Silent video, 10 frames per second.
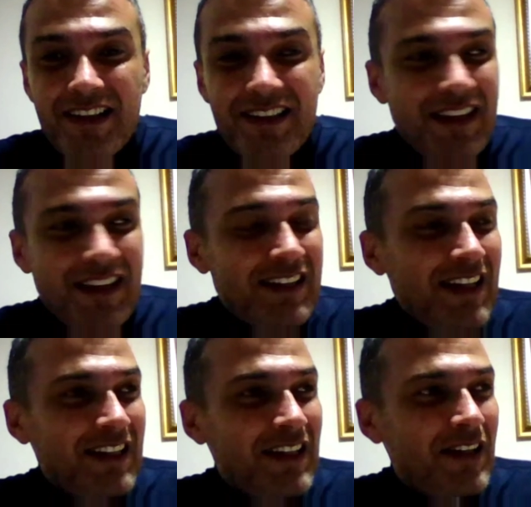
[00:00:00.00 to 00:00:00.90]
Yani
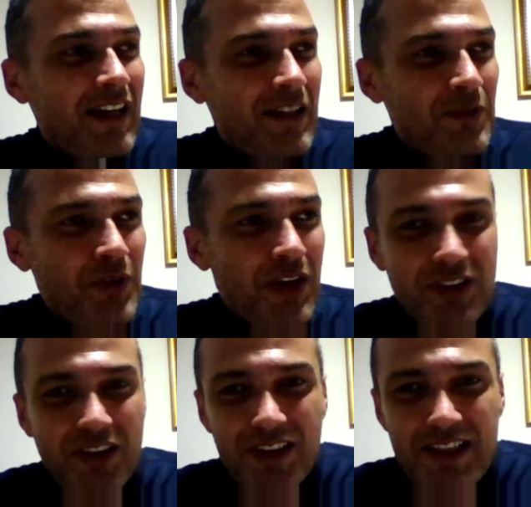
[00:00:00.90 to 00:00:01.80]
he
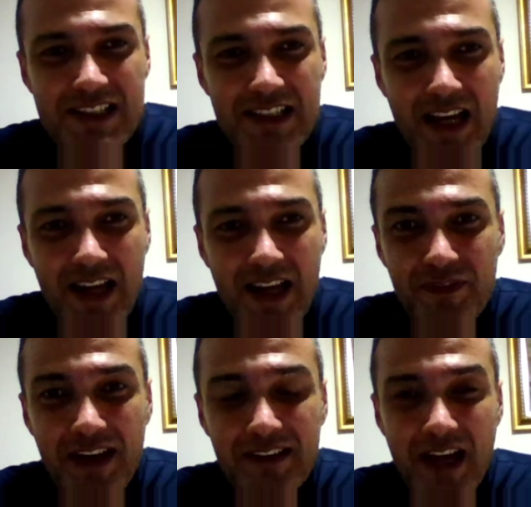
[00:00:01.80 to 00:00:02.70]
worked all his life,
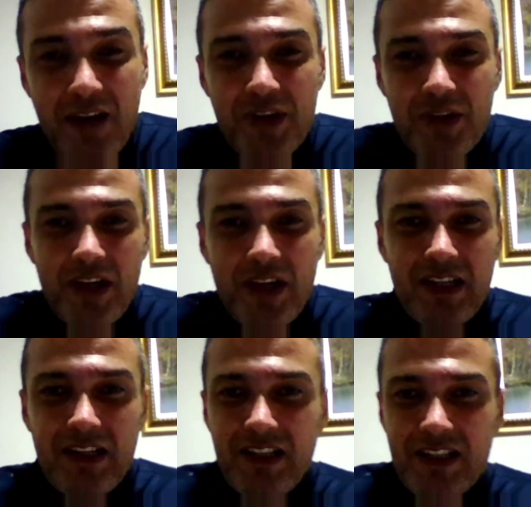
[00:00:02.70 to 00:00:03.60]
and now
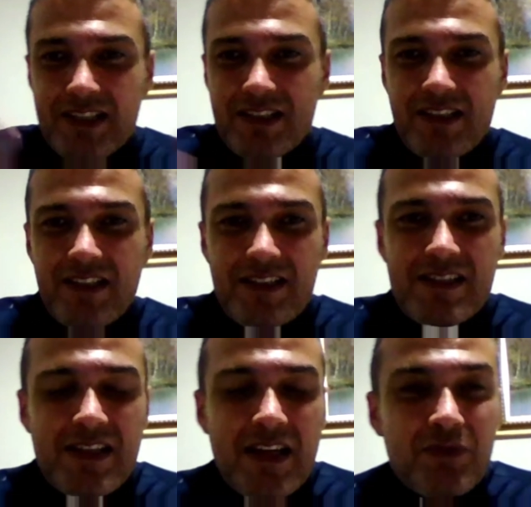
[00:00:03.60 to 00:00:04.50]
he is in a
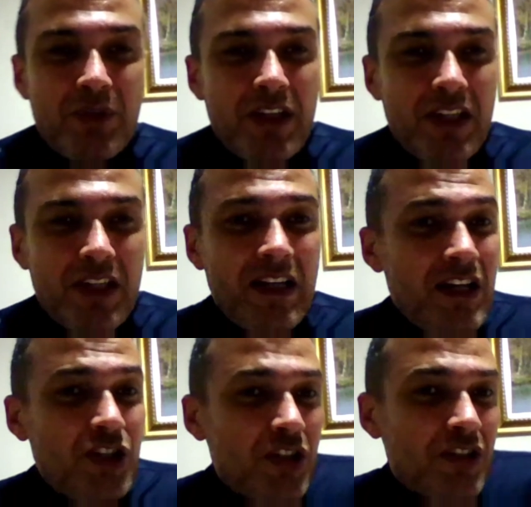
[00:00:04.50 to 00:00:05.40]
state where he
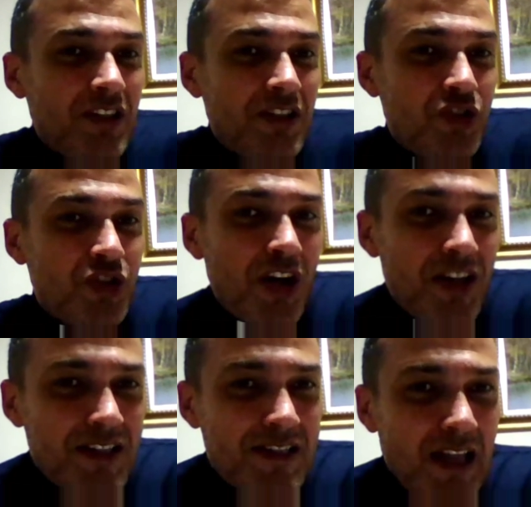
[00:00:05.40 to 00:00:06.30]
should
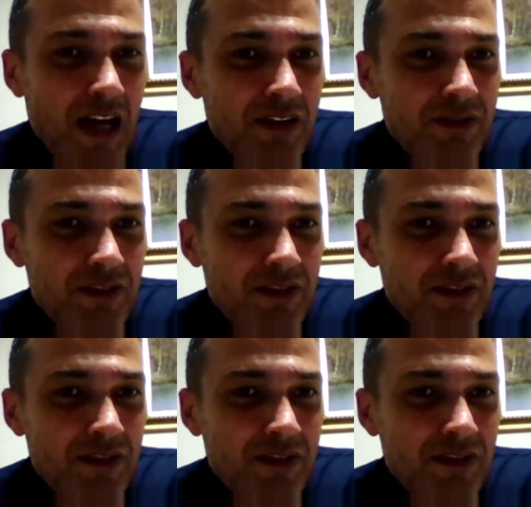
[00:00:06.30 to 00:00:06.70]
enjoy his life.